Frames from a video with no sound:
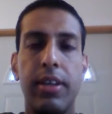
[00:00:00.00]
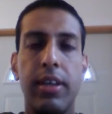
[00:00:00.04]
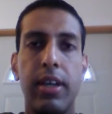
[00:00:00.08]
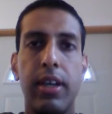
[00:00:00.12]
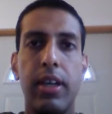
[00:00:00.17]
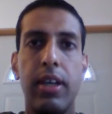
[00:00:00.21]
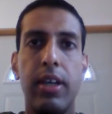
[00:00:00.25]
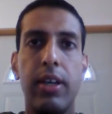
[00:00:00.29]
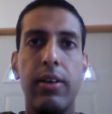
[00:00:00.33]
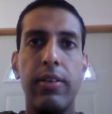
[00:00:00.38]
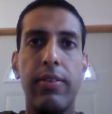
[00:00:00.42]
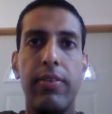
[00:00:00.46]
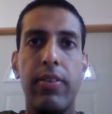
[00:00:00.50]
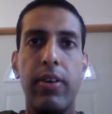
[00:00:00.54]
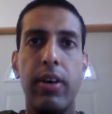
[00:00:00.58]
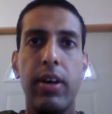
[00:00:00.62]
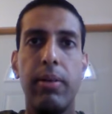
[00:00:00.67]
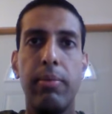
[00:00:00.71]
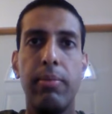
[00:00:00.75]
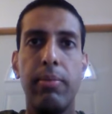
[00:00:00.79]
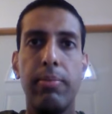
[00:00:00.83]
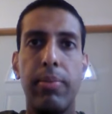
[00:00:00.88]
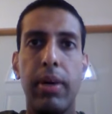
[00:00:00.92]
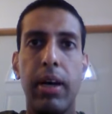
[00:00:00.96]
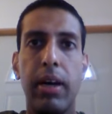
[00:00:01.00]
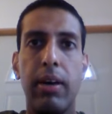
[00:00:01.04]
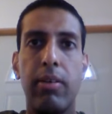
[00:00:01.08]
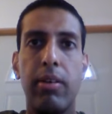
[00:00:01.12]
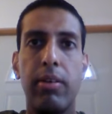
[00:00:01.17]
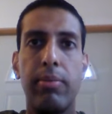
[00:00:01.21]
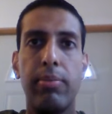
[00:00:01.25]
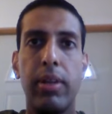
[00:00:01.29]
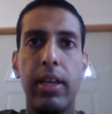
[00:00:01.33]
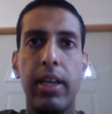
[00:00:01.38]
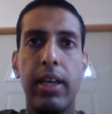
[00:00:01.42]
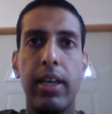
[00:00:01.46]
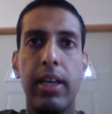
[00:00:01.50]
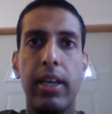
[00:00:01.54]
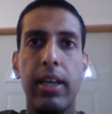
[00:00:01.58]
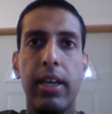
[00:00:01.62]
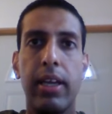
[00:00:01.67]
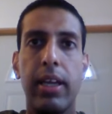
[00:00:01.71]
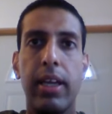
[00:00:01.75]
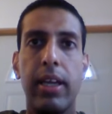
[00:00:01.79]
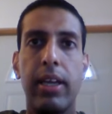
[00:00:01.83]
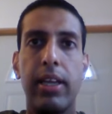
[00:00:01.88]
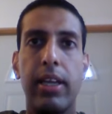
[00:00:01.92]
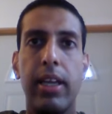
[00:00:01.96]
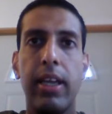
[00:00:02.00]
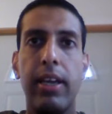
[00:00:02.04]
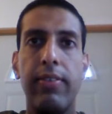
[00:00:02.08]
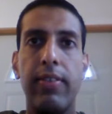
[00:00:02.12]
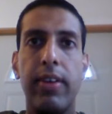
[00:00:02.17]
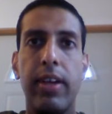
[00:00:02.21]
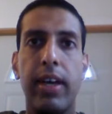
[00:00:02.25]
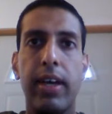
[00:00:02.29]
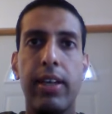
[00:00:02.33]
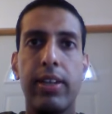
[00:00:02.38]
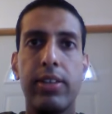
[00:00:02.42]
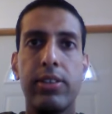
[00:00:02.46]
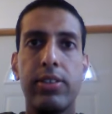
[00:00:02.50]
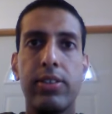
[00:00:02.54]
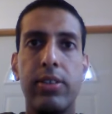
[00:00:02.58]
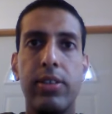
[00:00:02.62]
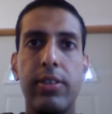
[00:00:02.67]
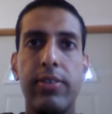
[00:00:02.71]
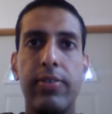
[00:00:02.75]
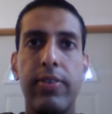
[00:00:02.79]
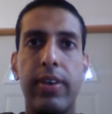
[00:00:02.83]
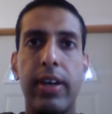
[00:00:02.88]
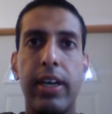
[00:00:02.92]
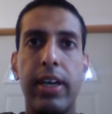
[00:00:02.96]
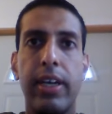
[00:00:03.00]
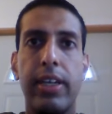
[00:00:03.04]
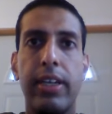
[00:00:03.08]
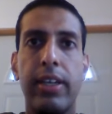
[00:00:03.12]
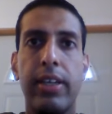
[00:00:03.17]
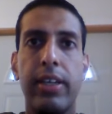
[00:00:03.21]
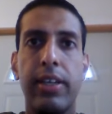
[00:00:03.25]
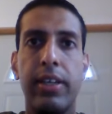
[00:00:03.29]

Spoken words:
airframe, power plant, and avionics certified.